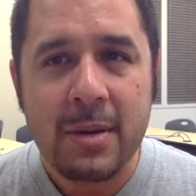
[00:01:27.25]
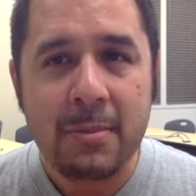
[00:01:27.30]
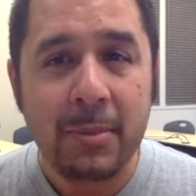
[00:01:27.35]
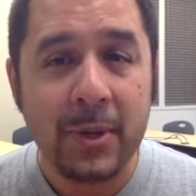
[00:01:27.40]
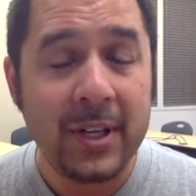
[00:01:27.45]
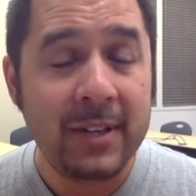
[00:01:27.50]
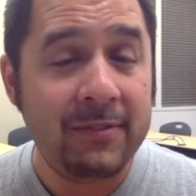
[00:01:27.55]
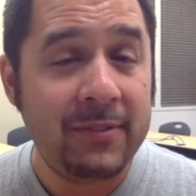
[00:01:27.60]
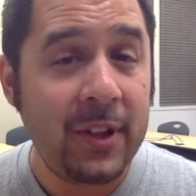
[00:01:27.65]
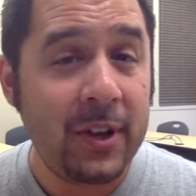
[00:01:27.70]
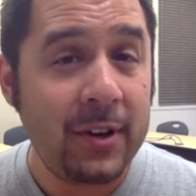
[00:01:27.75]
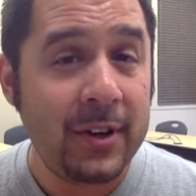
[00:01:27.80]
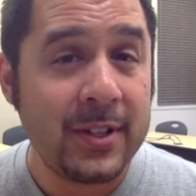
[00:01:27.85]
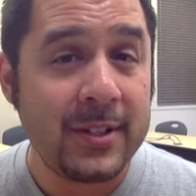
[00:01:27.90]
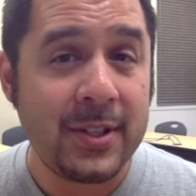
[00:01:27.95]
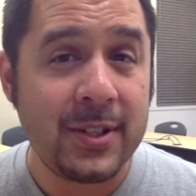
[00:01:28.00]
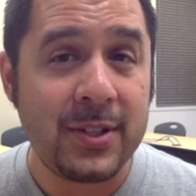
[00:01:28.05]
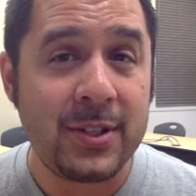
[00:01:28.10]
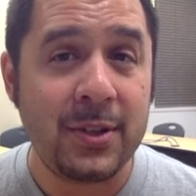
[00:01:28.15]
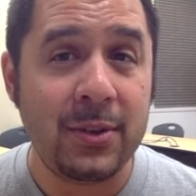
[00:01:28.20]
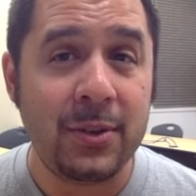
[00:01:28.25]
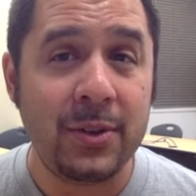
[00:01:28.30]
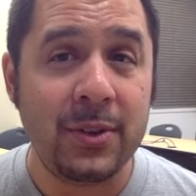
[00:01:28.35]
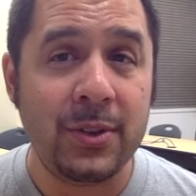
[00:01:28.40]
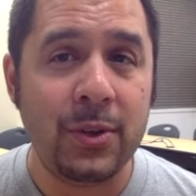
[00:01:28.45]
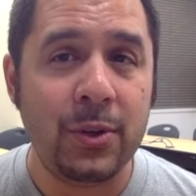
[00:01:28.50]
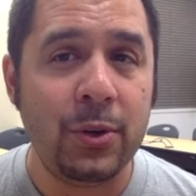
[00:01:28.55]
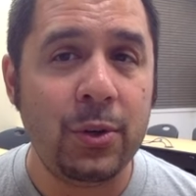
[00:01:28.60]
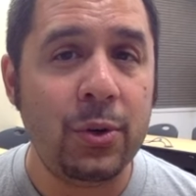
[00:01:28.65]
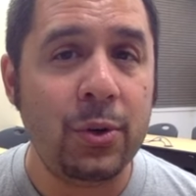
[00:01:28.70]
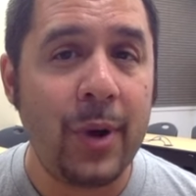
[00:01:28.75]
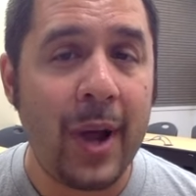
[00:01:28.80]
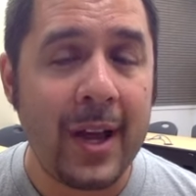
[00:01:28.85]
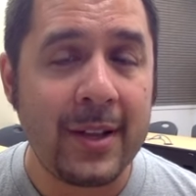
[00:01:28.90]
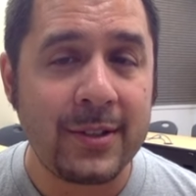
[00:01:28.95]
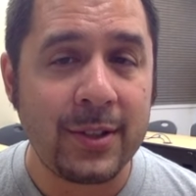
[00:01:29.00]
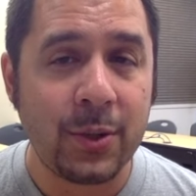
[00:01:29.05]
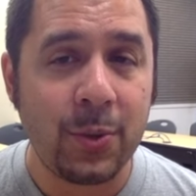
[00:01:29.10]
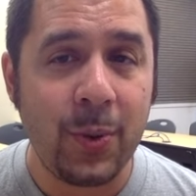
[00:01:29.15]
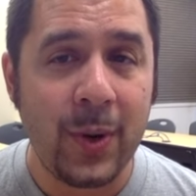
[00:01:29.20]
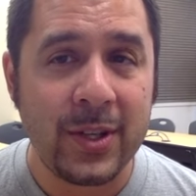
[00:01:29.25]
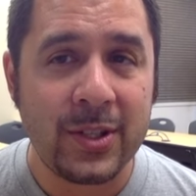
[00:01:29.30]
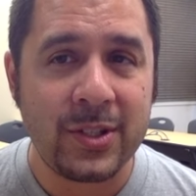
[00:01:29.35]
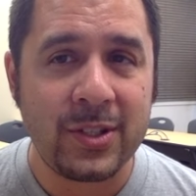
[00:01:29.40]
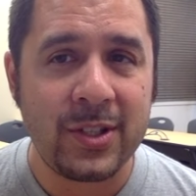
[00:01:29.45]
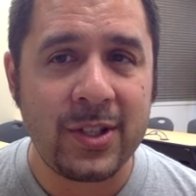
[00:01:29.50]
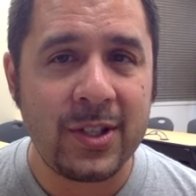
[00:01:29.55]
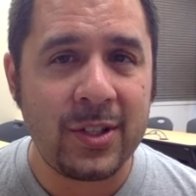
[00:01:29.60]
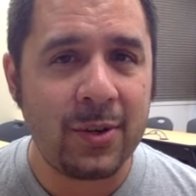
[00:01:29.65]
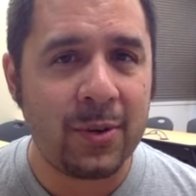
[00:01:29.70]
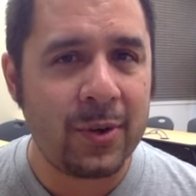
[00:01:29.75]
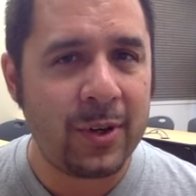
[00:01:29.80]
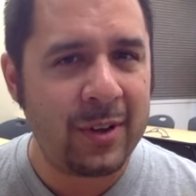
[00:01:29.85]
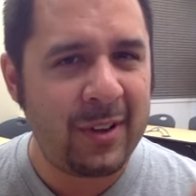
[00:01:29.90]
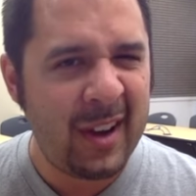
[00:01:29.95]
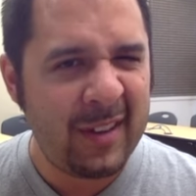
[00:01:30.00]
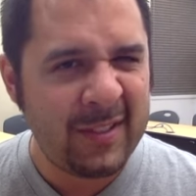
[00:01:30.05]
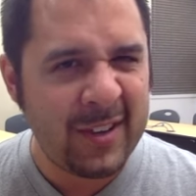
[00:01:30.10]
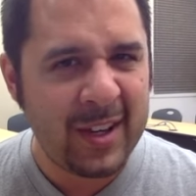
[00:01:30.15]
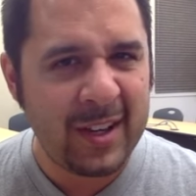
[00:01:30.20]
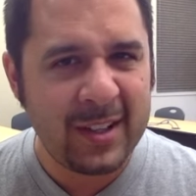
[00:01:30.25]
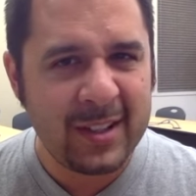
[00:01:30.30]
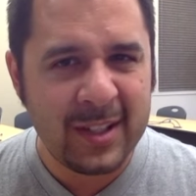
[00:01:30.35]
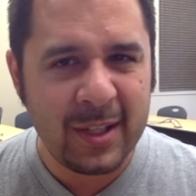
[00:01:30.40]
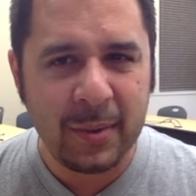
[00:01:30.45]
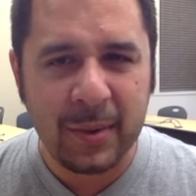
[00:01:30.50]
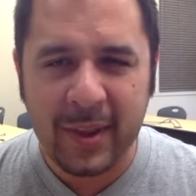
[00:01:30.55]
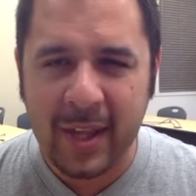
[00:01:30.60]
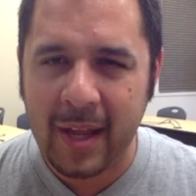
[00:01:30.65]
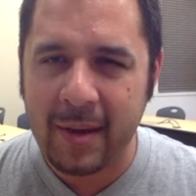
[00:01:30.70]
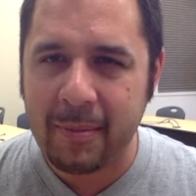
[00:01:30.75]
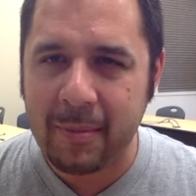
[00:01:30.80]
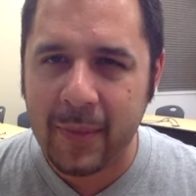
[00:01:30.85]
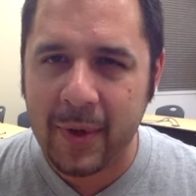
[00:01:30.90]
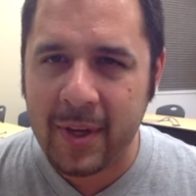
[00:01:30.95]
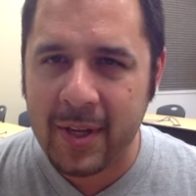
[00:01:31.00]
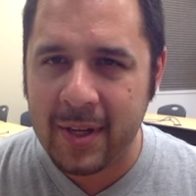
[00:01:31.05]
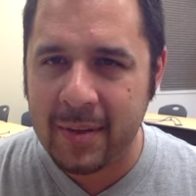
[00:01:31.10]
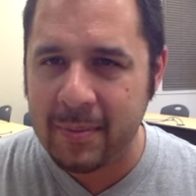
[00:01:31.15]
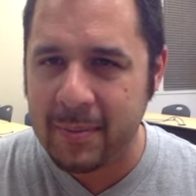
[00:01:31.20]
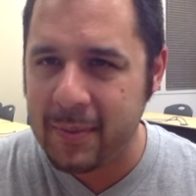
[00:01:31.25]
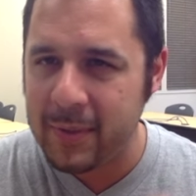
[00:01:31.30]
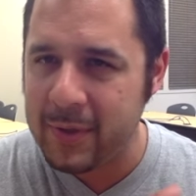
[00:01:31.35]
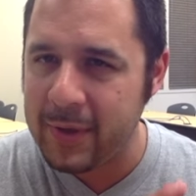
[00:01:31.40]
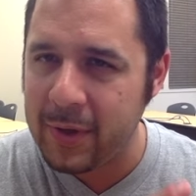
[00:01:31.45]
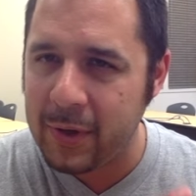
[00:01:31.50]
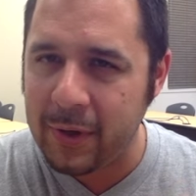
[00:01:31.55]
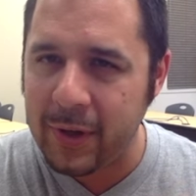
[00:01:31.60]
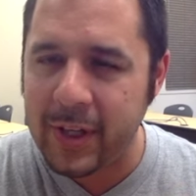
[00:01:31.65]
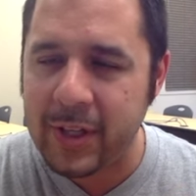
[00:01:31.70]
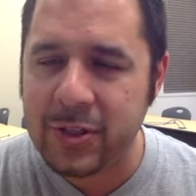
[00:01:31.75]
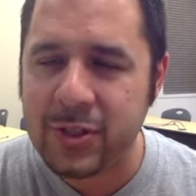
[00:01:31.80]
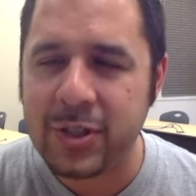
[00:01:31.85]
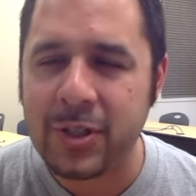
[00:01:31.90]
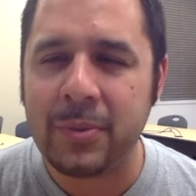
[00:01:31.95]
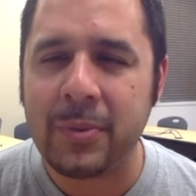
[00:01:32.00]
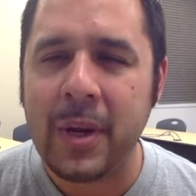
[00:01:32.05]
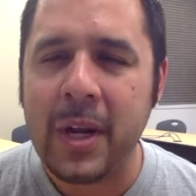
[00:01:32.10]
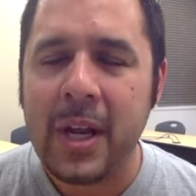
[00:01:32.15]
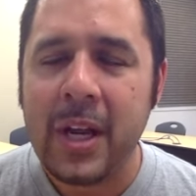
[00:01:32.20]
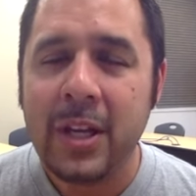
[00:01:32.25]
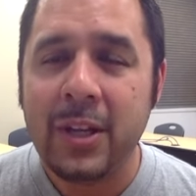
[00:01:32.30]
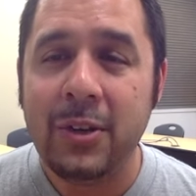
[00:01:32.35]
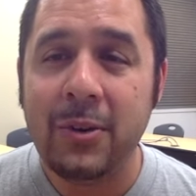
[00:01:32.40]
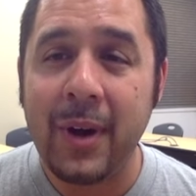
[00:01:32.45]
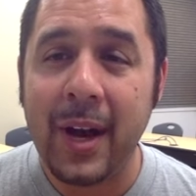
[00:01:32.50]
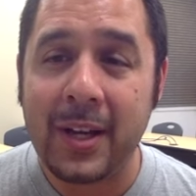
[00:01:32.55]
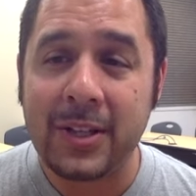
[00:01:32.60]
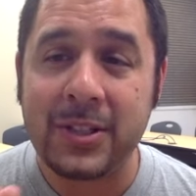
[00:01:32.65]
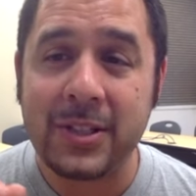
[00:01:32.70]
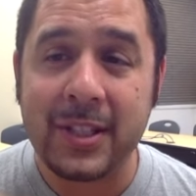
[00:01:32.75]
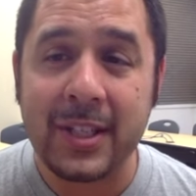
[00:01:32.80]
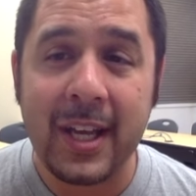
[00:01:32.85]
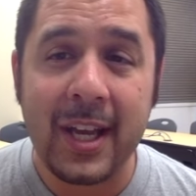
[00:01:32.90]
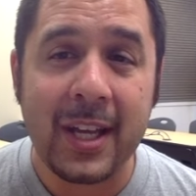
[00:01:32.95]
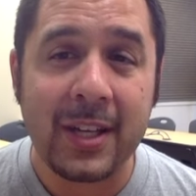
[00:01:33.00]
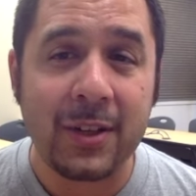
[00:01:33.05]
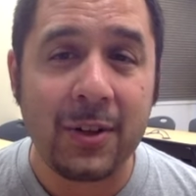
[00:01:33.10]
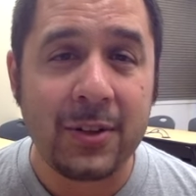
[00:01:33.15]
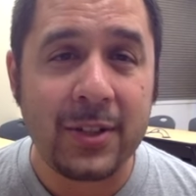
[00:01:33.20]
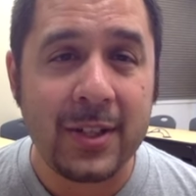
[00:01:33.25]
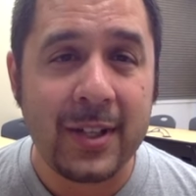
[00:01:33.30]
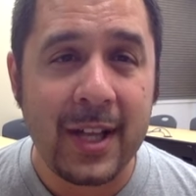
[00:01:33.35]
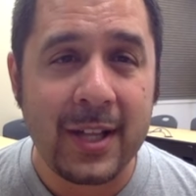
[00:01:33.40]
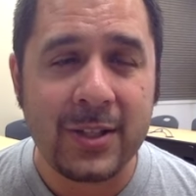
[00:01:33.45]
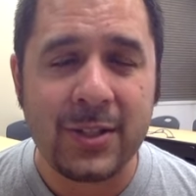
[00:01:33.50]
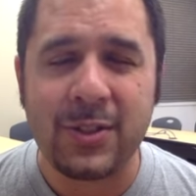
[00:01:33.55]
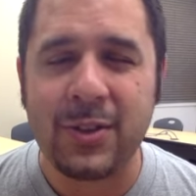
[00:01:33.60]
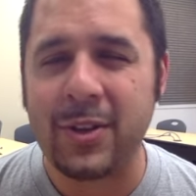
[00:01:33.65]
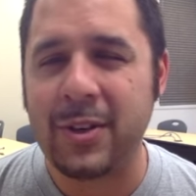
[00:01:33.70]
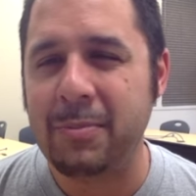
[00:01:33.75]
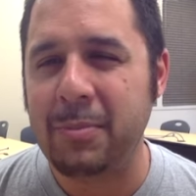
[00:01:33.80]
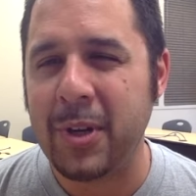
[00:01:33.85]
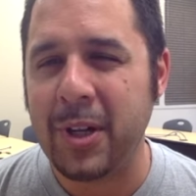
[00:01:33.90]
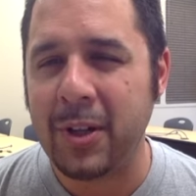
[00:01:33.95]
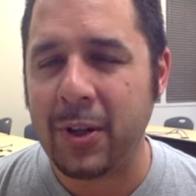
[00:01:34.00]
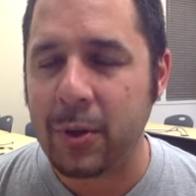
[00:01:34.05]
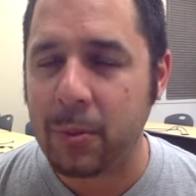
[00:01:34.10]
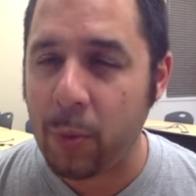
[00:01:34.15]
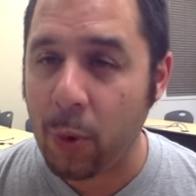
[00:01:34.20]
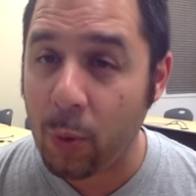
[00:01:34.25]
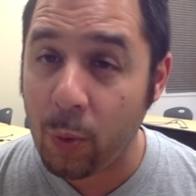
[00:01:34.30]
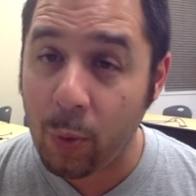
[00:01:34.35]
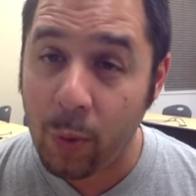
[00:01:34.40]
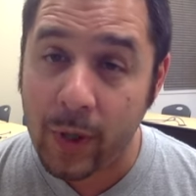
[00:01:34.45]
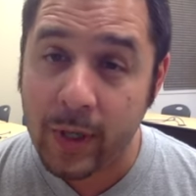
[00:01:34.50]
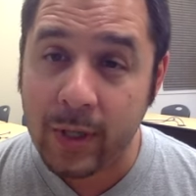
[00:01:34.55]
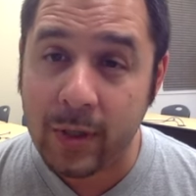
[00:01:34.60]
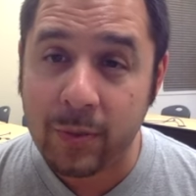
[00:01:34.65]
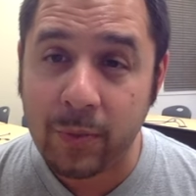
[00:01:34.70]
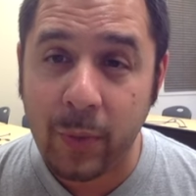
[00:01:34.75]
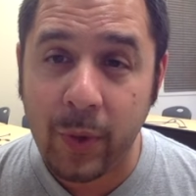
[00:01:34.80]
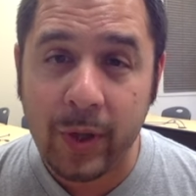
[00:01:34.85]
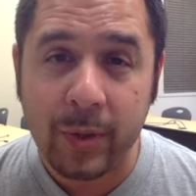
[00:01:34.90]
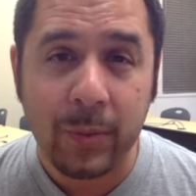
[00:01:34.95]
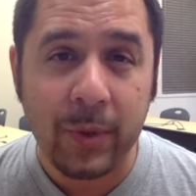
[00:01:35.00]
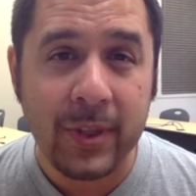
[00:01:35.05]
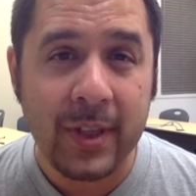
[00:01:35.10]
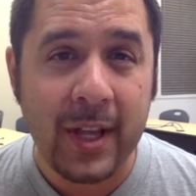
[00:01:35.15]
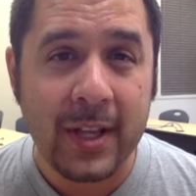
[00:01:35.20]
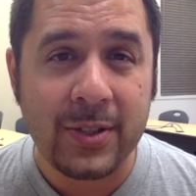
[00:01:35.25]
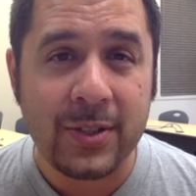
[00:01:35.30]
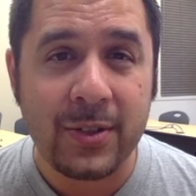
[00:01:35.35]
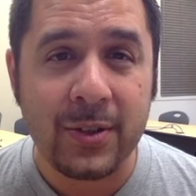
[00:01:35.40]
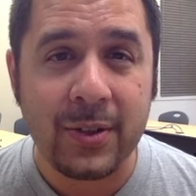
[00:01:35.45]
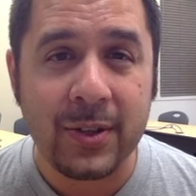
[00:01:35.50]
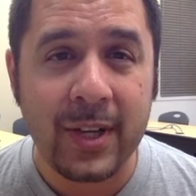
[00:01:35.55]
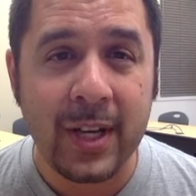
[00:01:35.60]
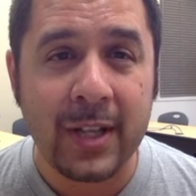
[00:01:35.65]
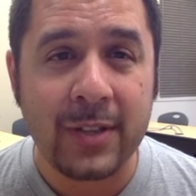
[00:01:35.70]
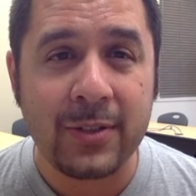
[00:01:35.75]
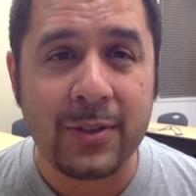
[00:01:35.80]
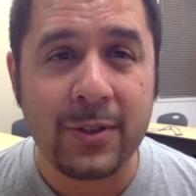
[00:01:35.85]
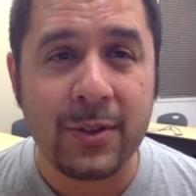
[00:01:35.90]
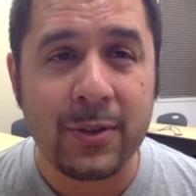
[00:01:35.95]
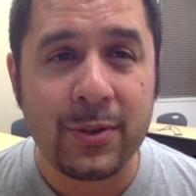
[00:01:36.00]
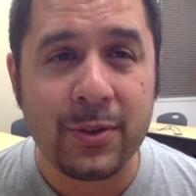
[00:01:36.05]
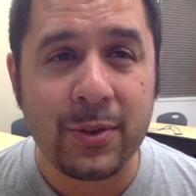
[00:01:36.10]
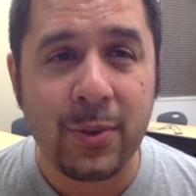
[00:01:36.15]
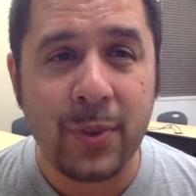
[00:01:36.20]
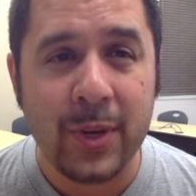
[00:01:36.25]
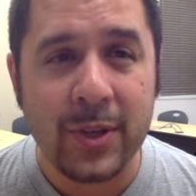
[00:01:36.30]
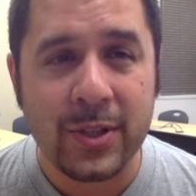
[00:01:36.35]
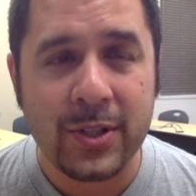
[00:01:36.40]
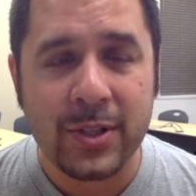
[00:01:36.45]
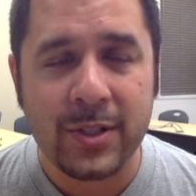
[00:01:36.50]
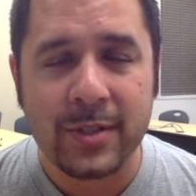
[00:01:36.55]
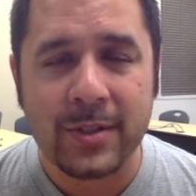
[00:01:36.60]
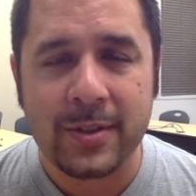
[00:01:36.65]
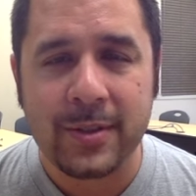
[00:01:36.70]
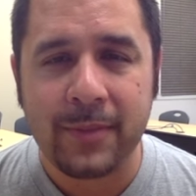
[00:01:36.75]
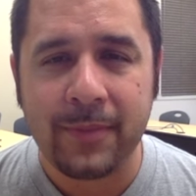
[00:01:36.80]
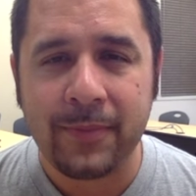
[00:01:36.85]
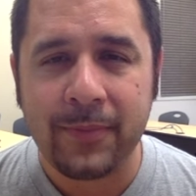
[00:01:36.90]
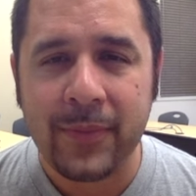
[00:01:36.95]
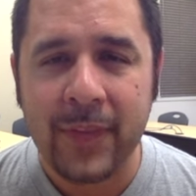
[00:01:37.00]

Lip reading: But if there is a student who has a question or you have to deal with that little issue, you actually can go to that student, be a little more one-on-one with that student, and answer those questions.